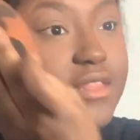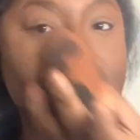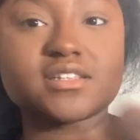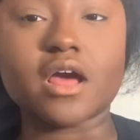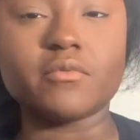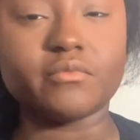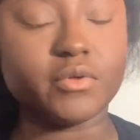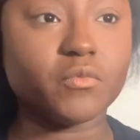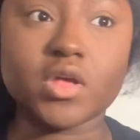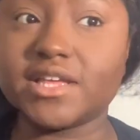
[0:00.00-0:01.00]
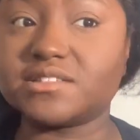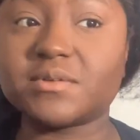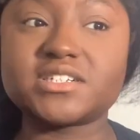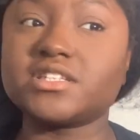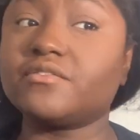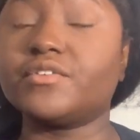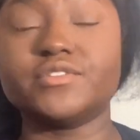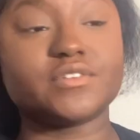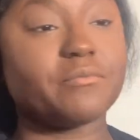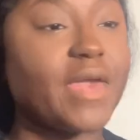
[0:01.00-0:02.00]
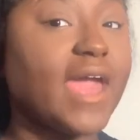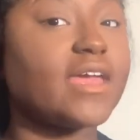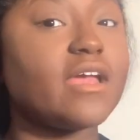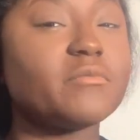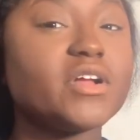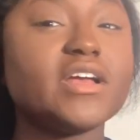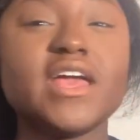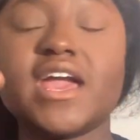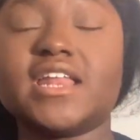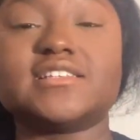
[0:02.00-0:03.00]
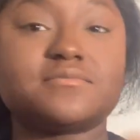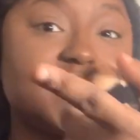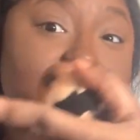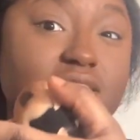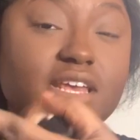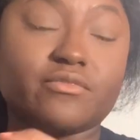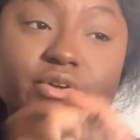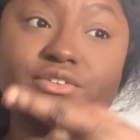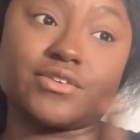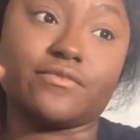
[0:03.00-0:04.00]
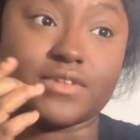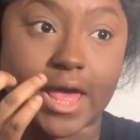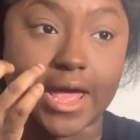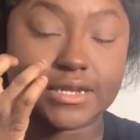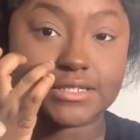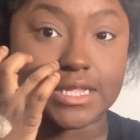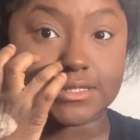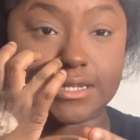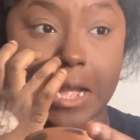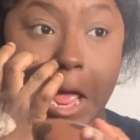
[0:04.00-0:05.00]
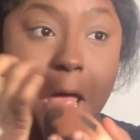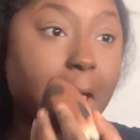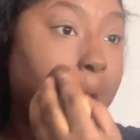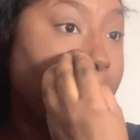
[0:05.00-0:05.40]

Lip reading: that's not what we want, especially if we're using back camera, and especially if we're using flash. That's not